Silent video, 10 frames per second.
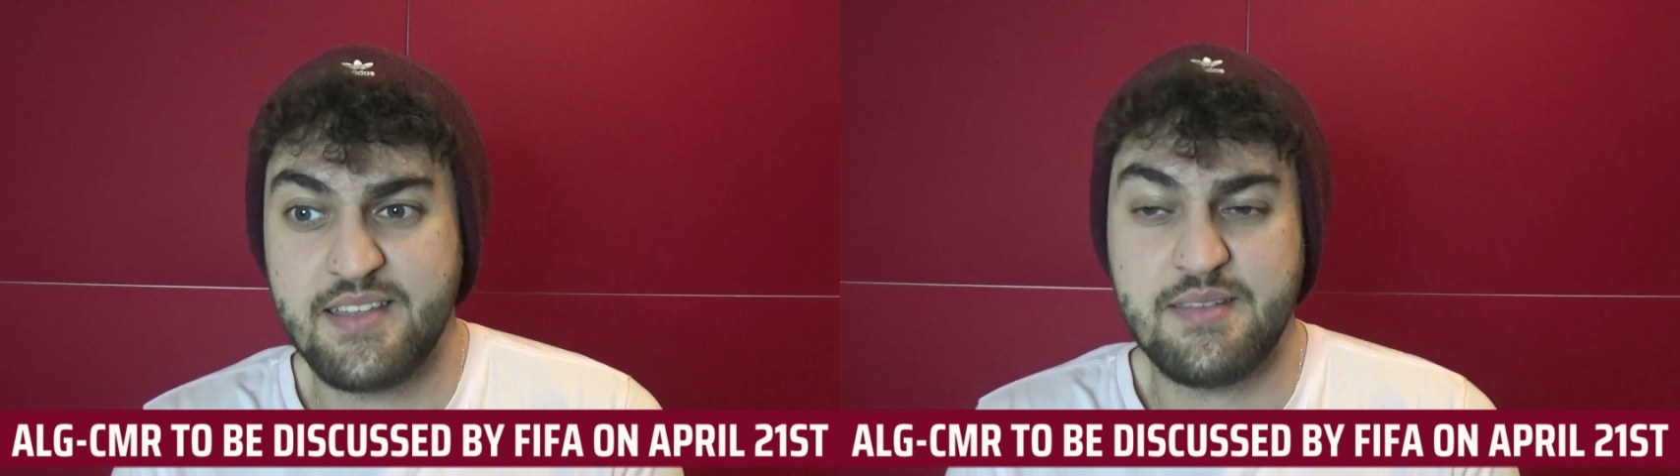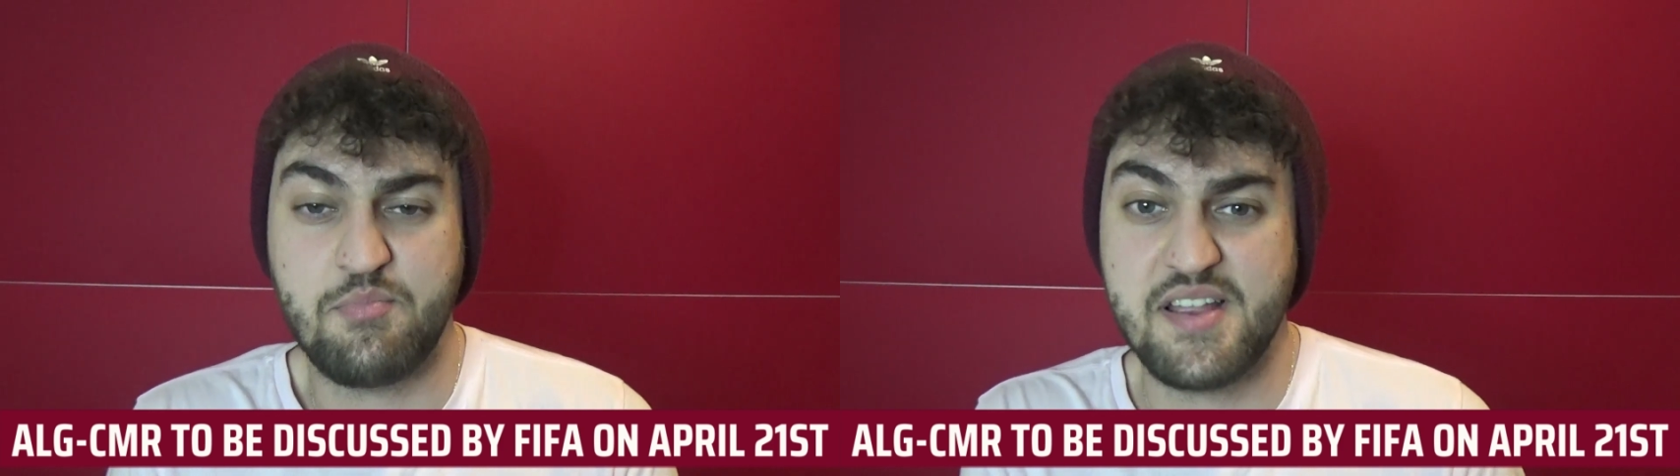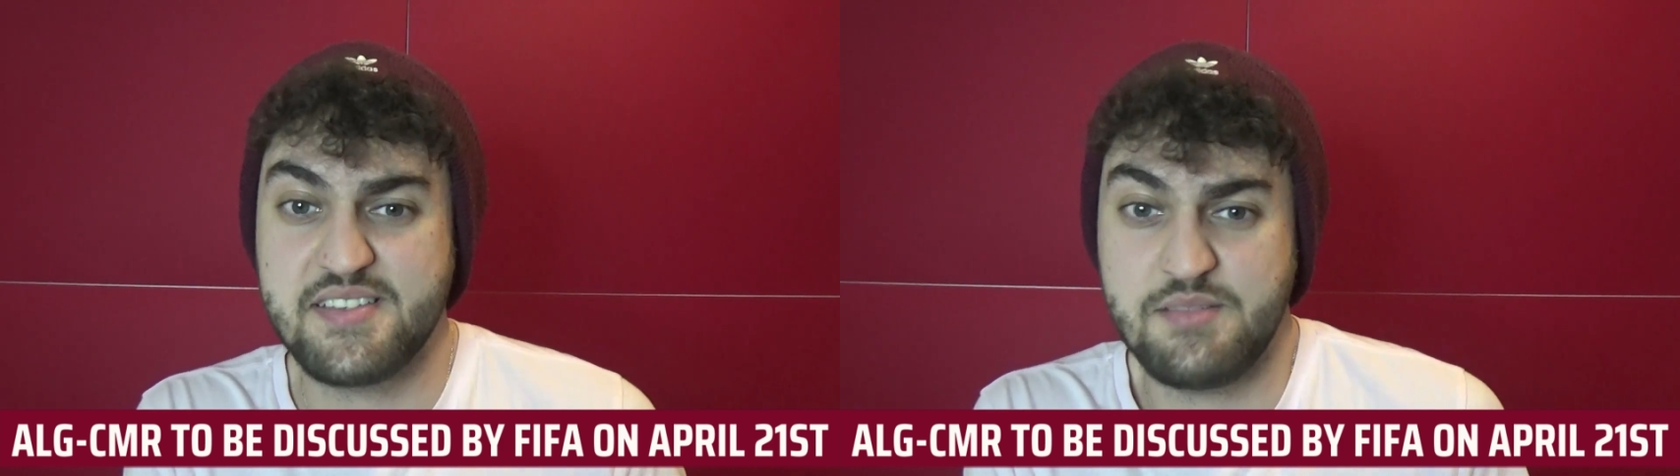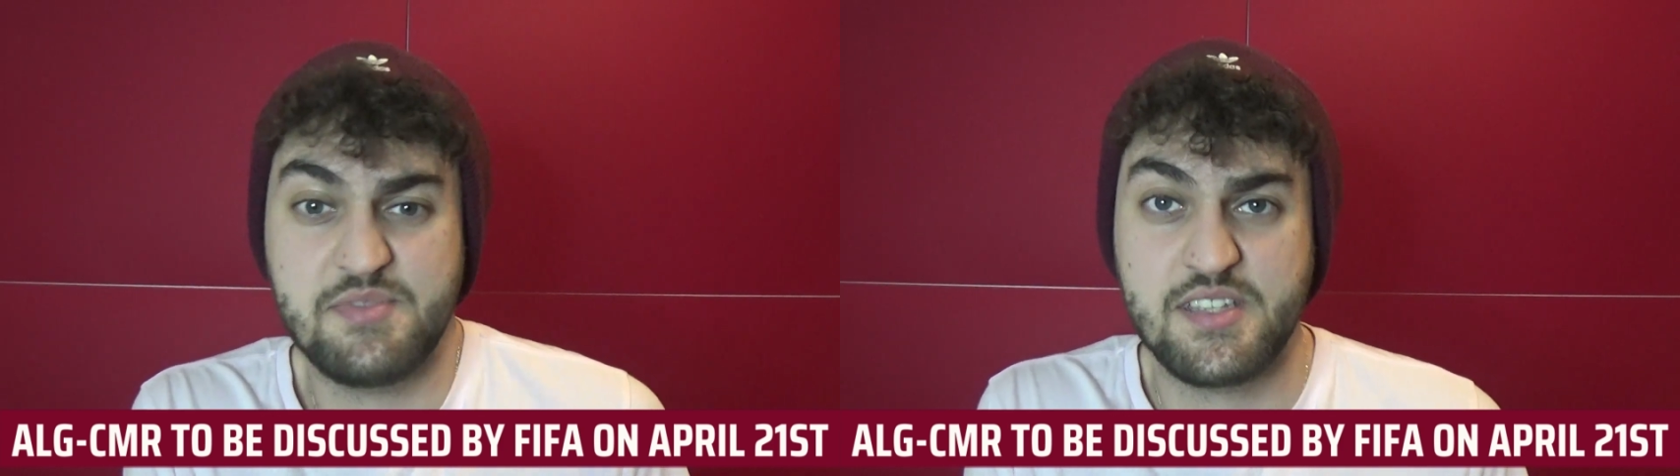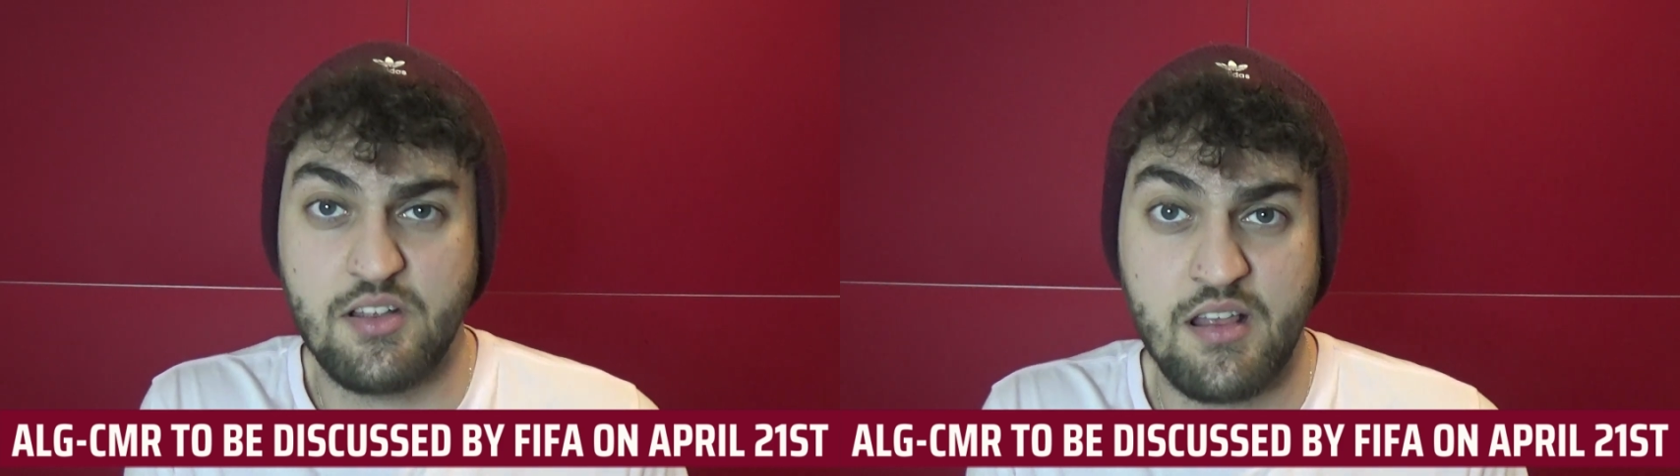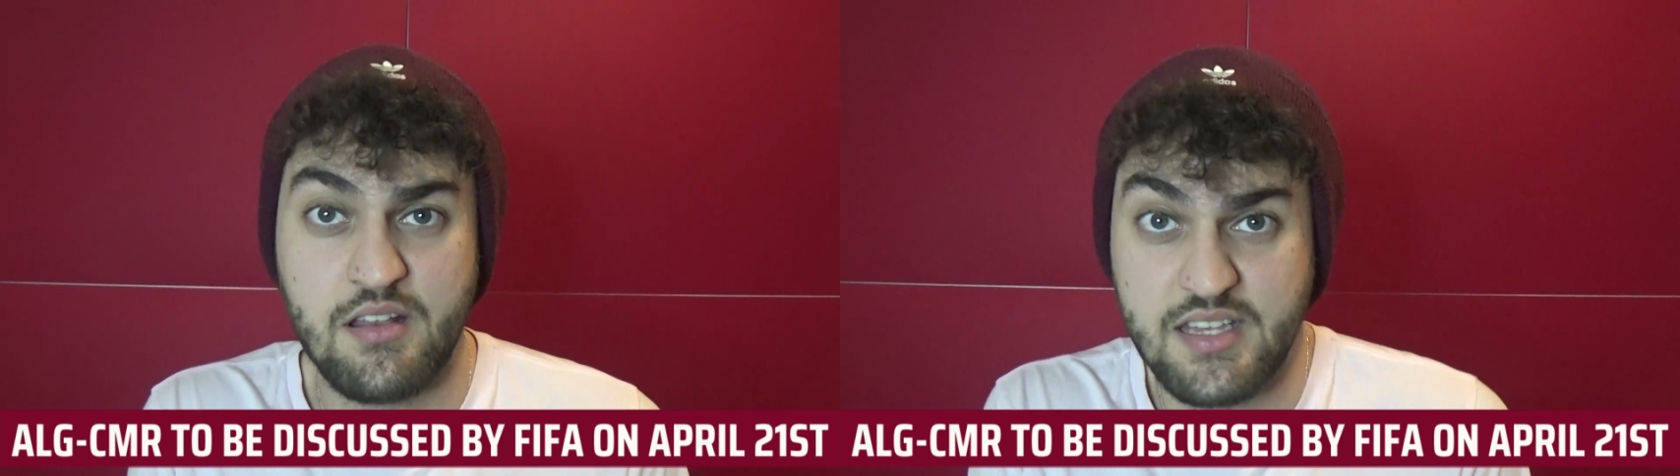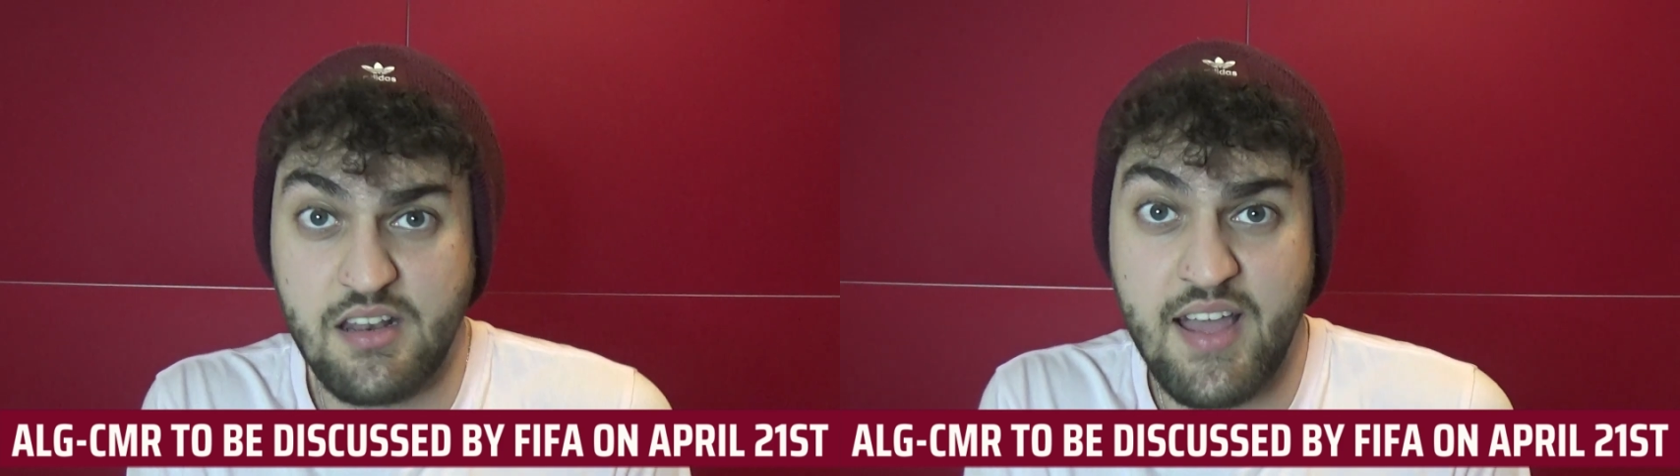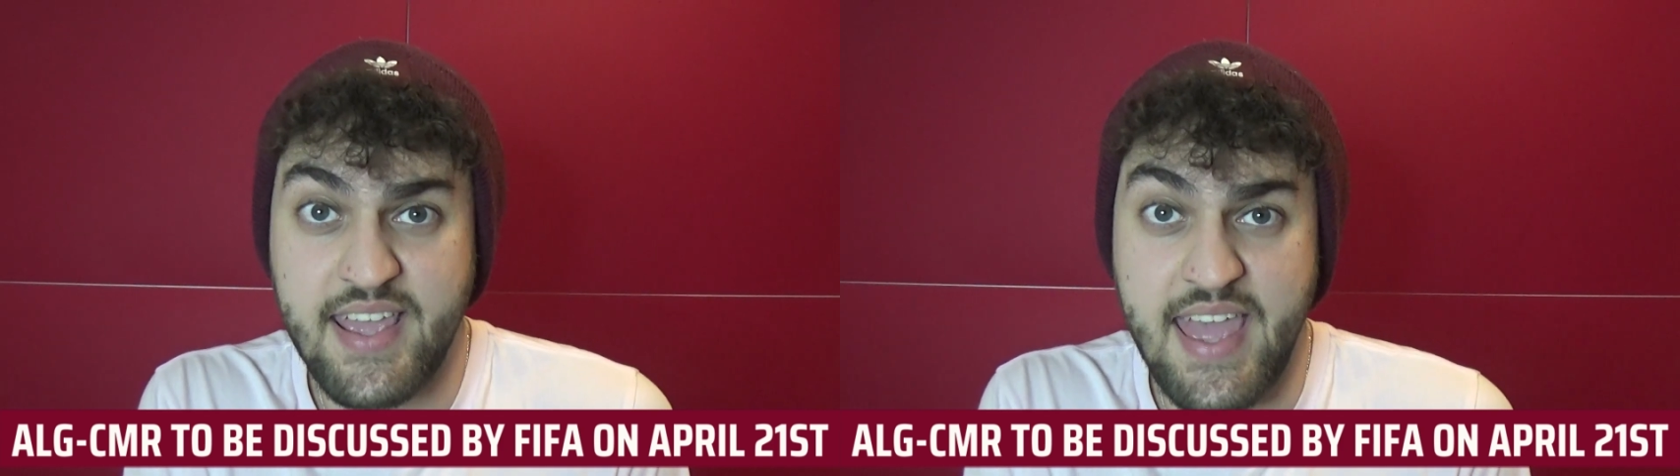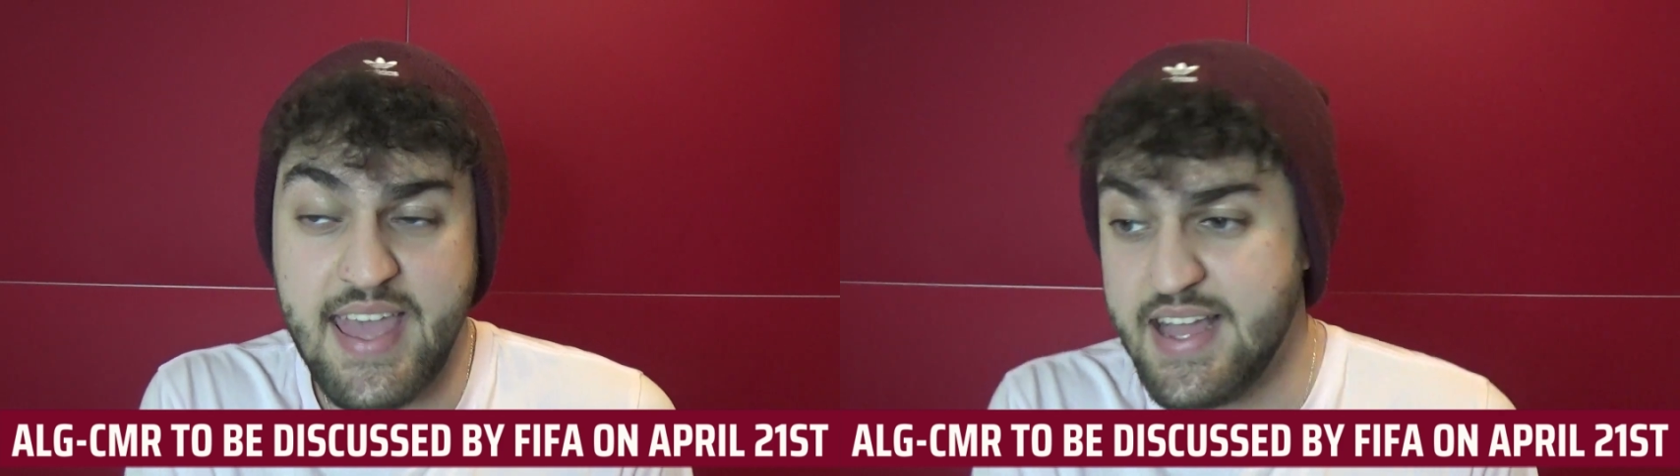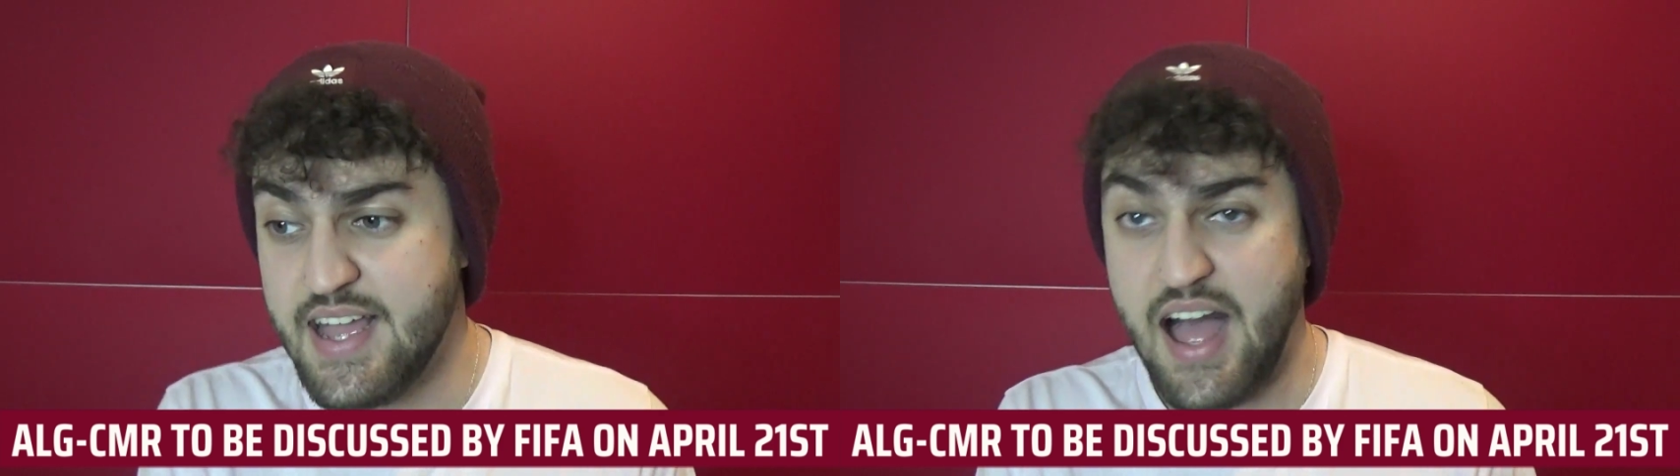and the president was den denying it.